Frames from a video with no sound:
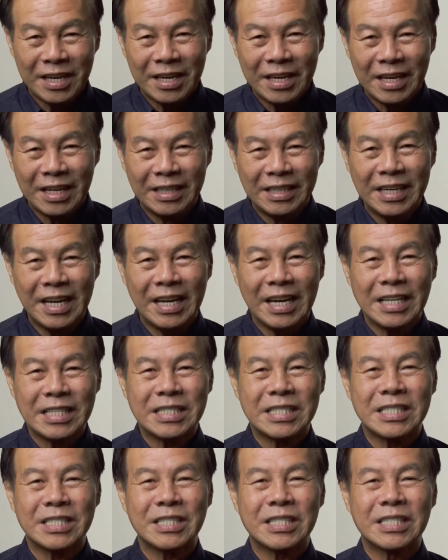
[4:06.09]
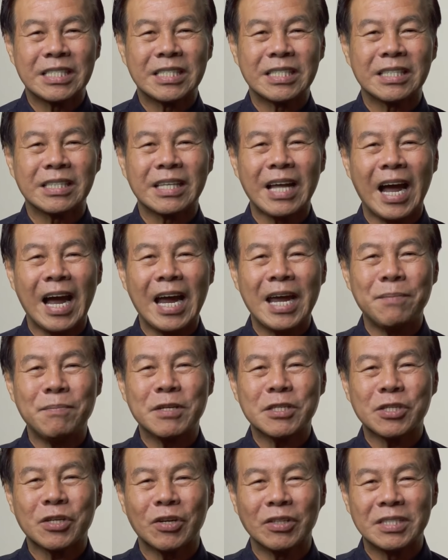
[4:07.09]
Indeed, as time
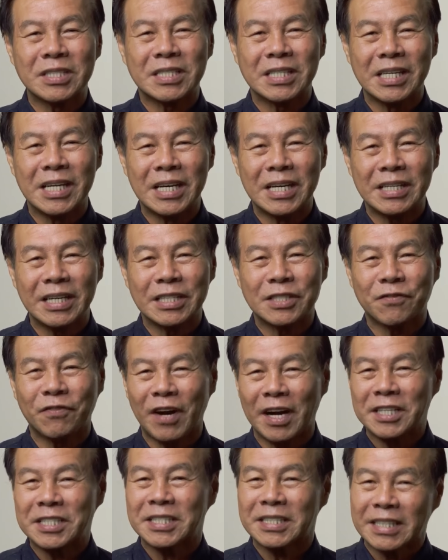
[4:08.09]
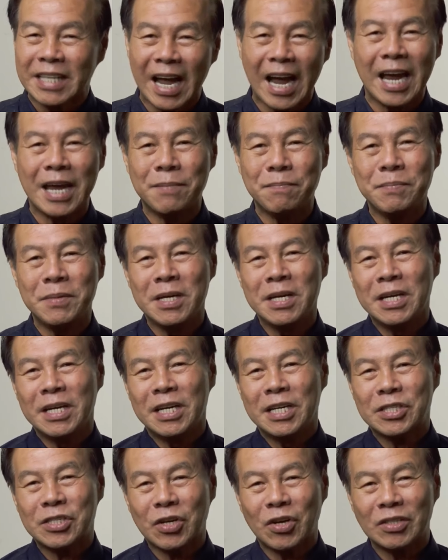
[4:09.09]
is concerned, as far as time
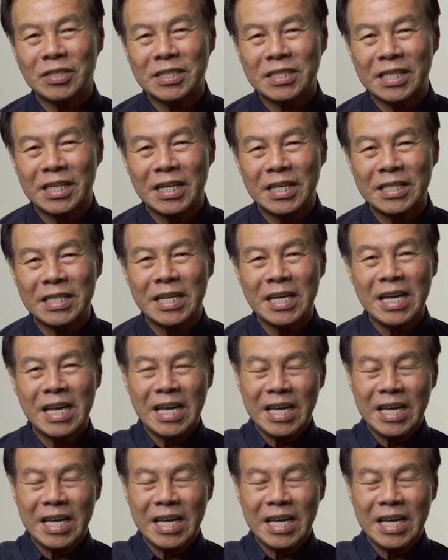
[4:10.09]
is concerned,